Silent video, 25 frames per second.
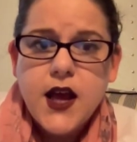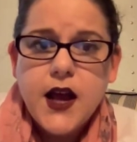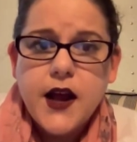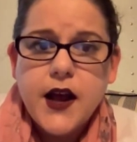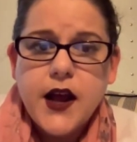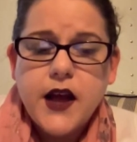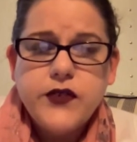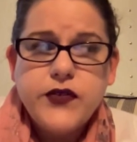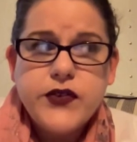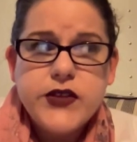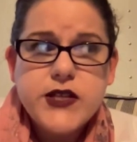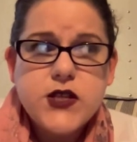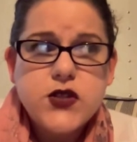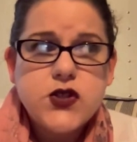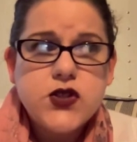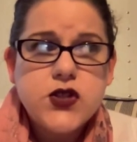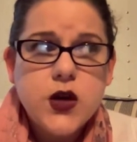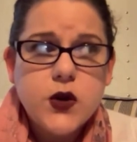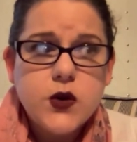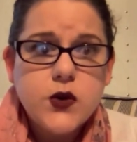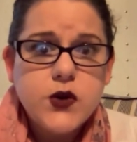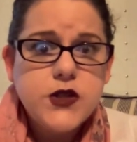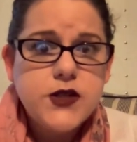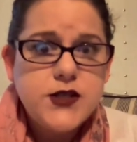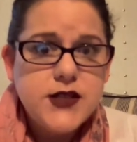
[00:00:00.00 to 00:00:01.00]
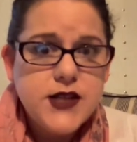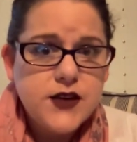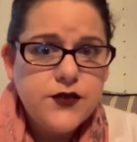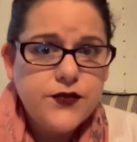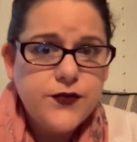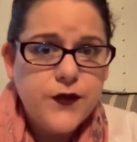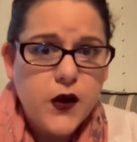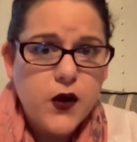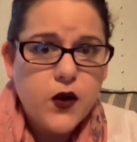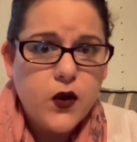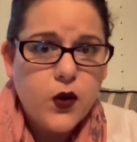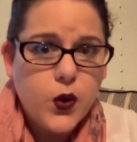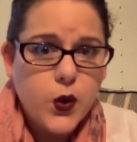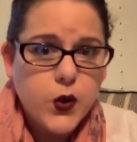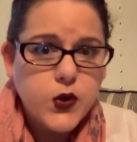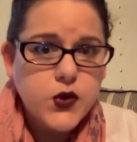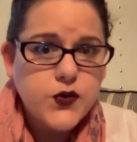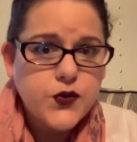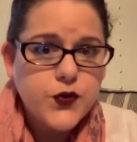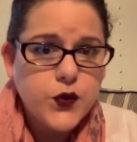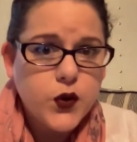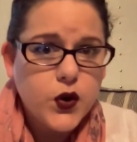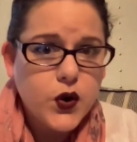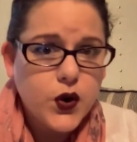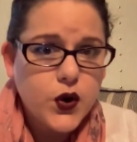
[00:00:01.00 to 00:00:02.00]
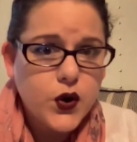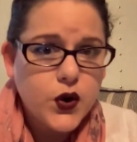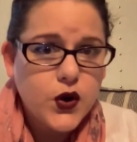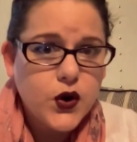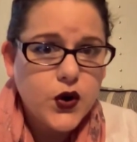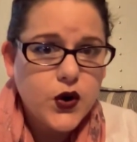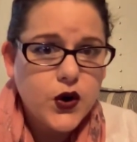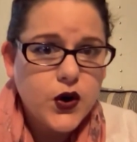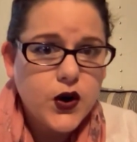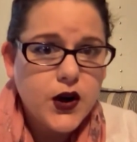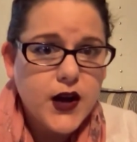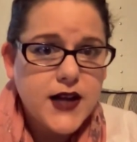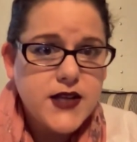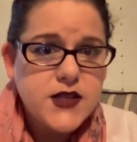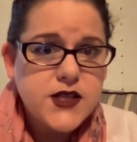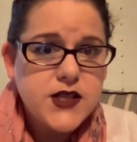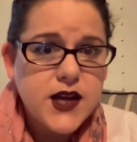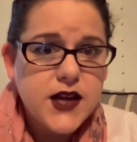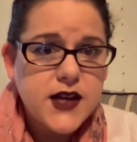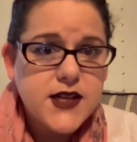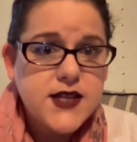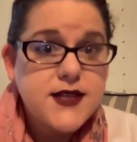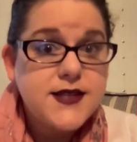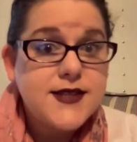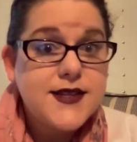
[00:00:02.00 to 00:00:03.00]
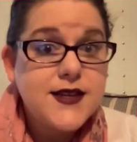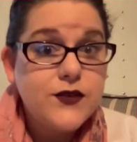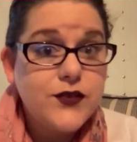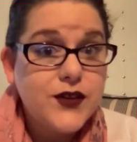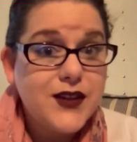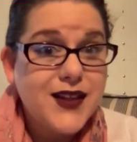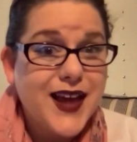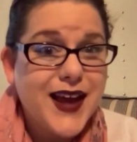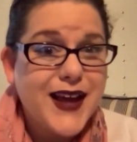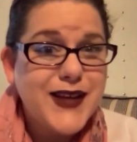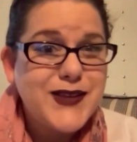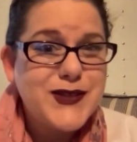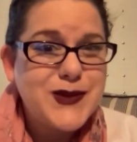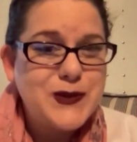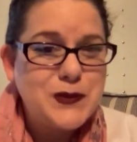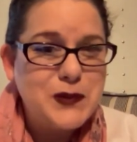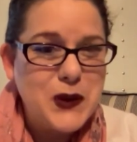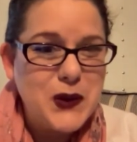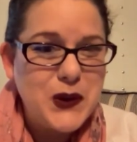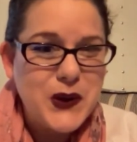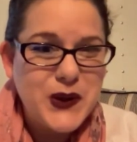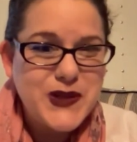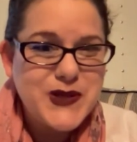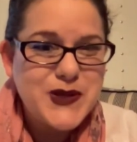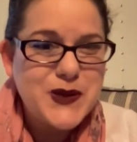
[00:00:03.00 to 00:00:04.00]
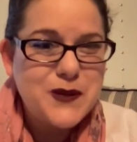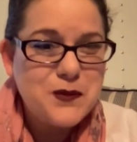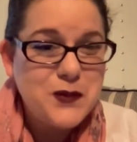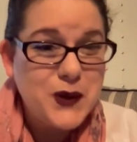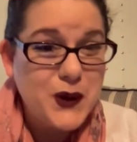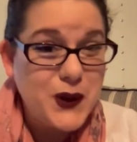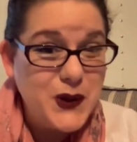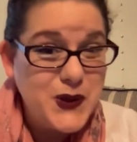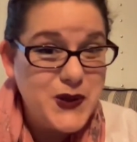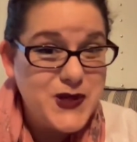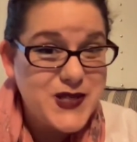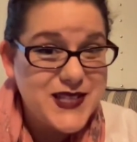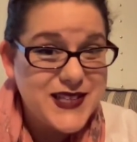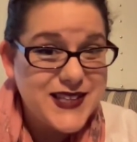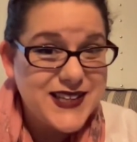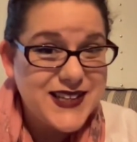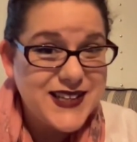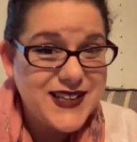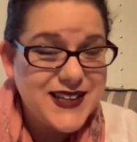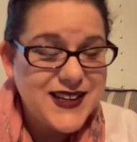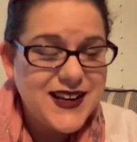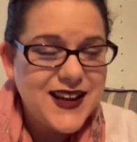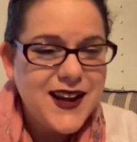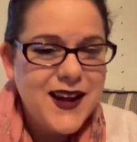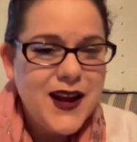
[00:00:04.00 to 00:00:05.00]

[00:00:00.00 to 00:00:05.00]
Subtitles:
If it's so difficult for her as a civilized Puritan person,